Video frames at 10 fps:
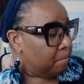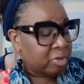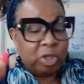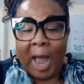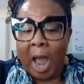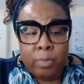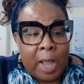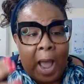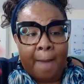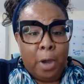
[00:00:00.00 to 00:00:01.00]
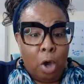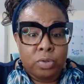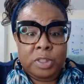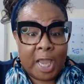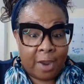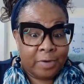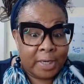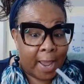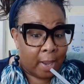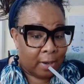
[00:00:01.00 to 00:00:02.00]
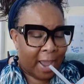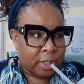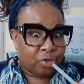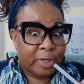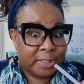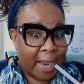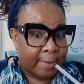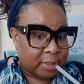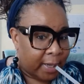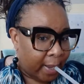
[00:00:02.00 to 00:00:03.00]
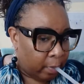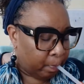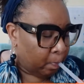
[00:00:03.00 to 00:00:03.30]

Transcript: So I post every day, like 3 times a day.